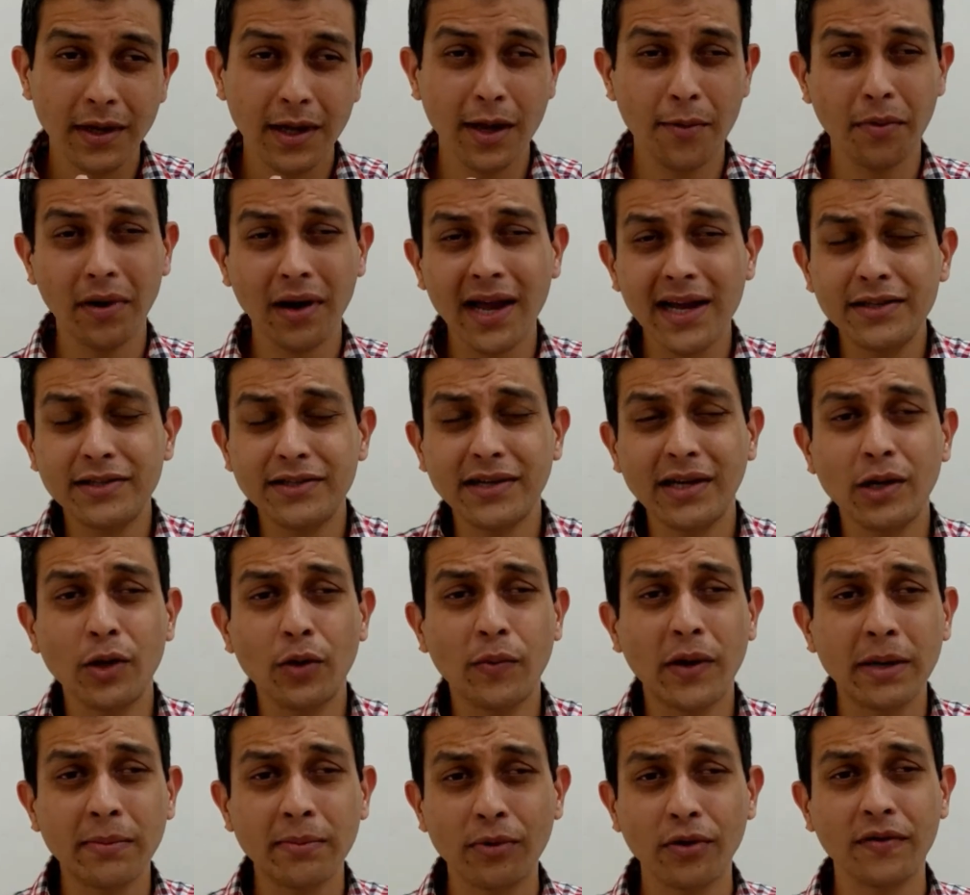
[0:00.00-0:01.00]
I would like to tell you
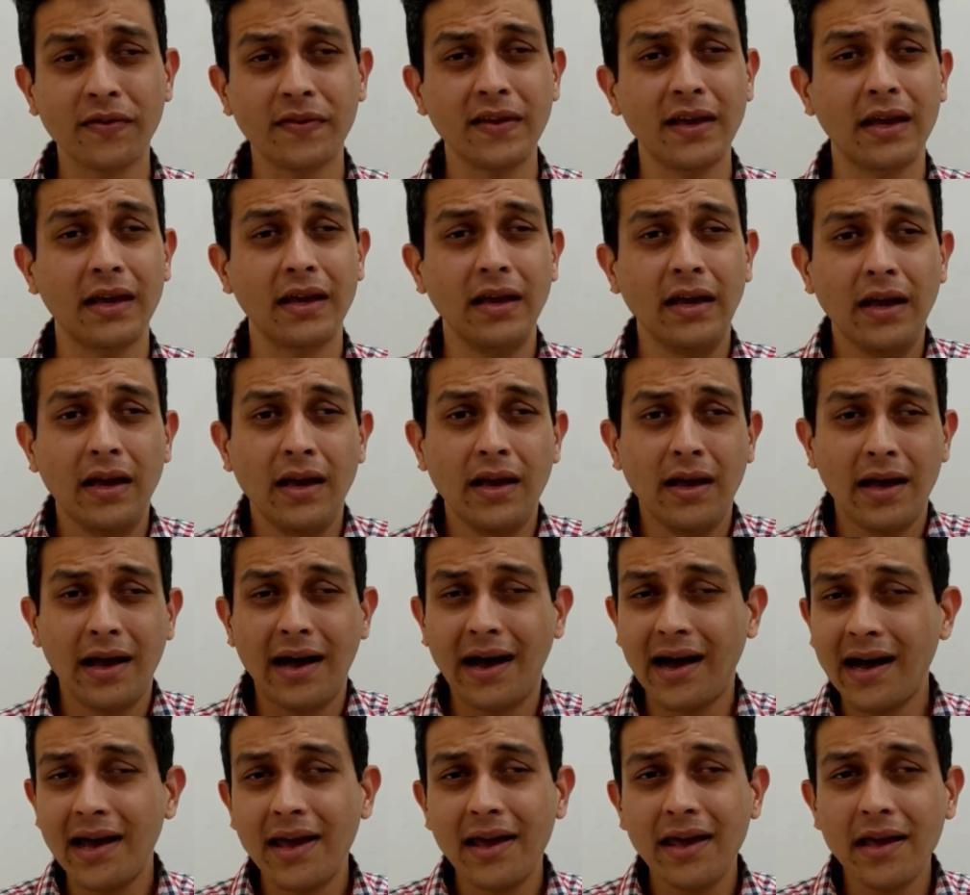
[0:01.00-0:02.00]
one more thing.
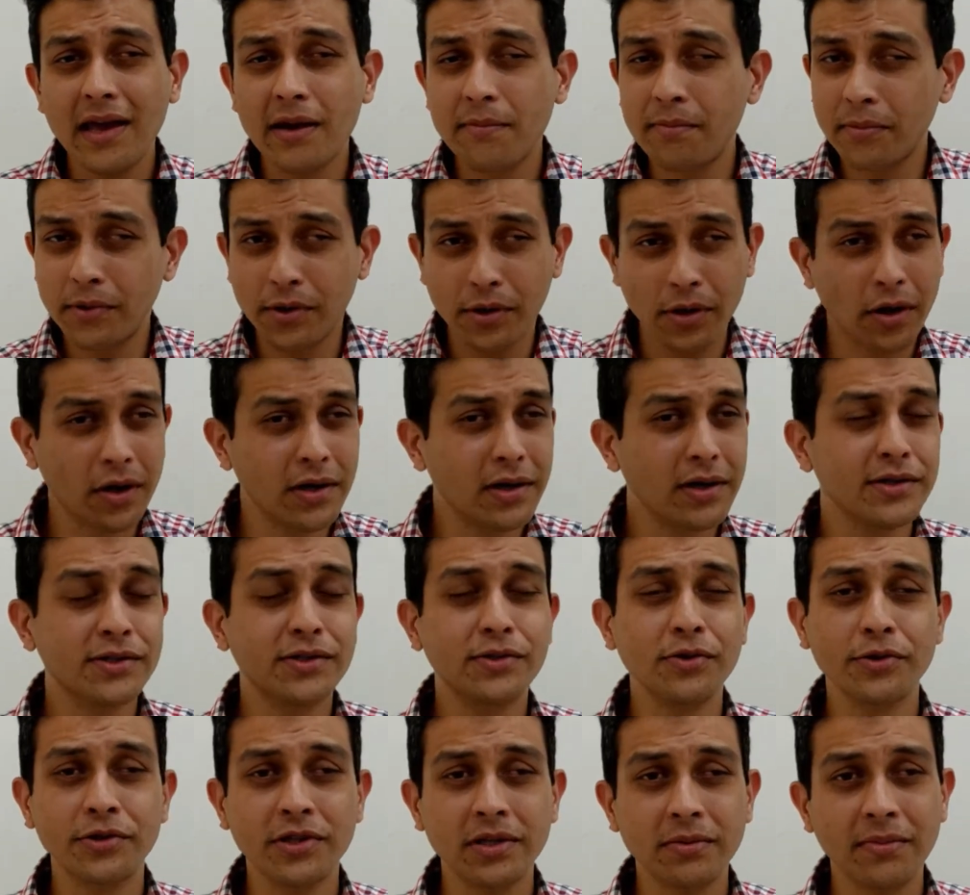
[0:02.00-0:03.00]
I am not a
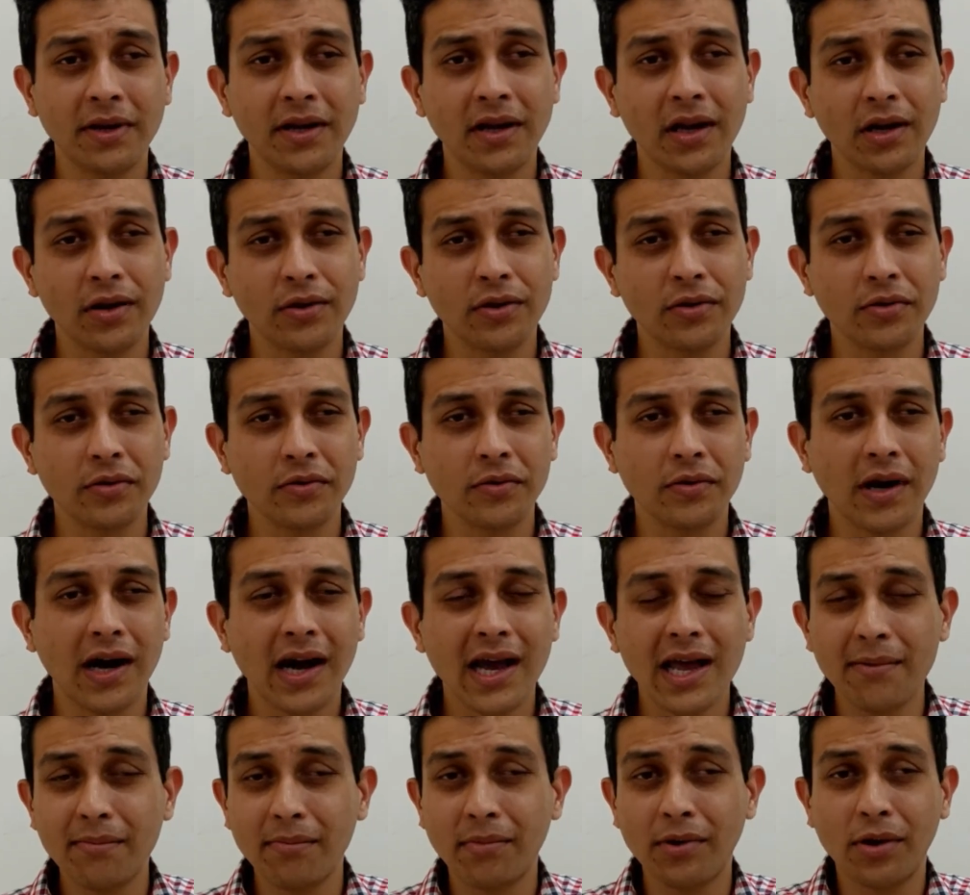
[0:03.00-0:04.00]
social media guru.
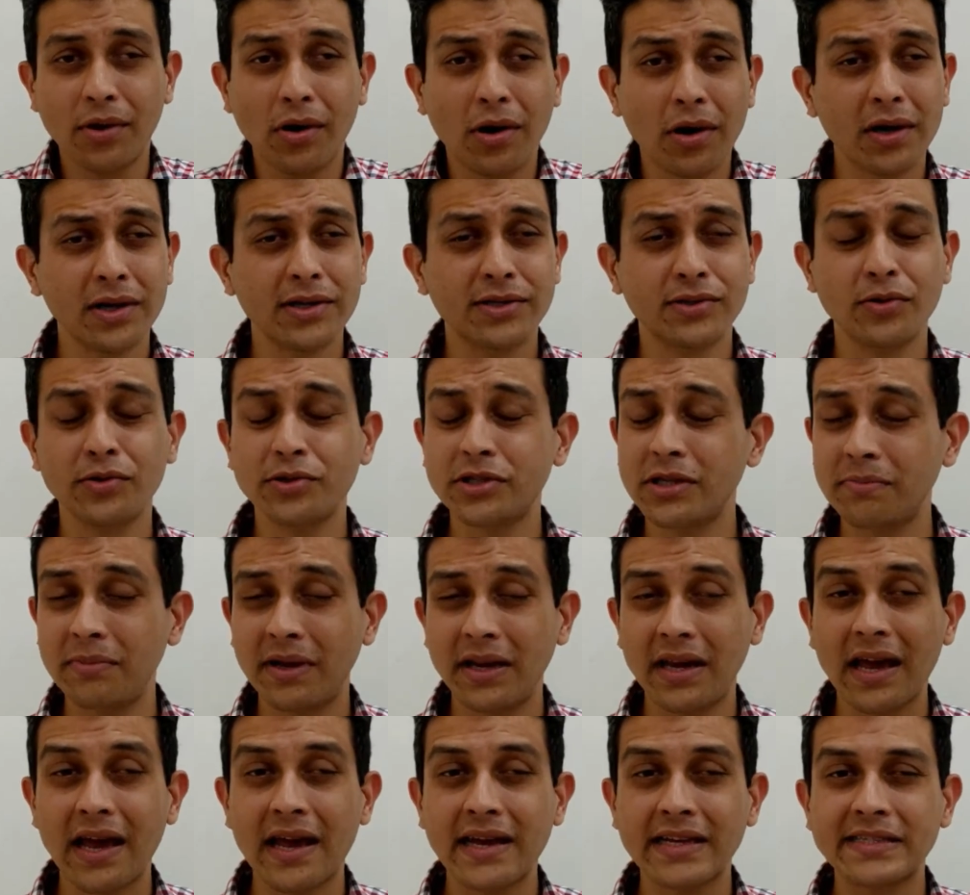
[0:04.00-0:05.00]
I am not a social
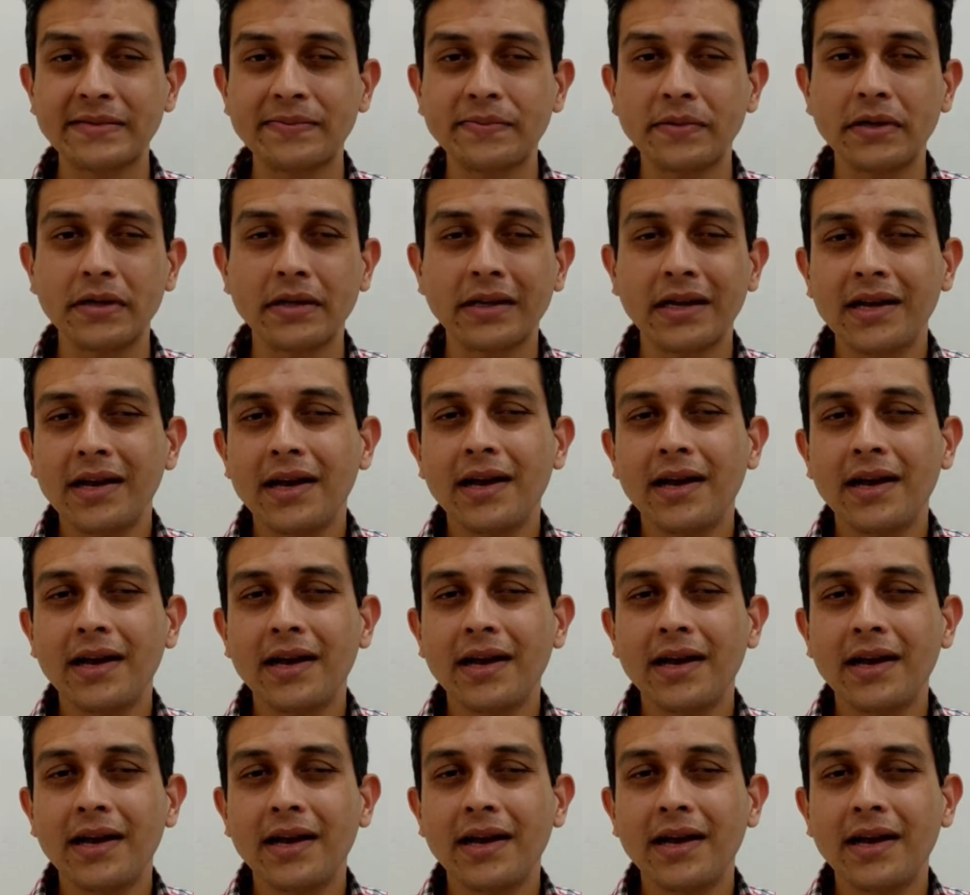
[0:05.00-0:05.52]
media expert.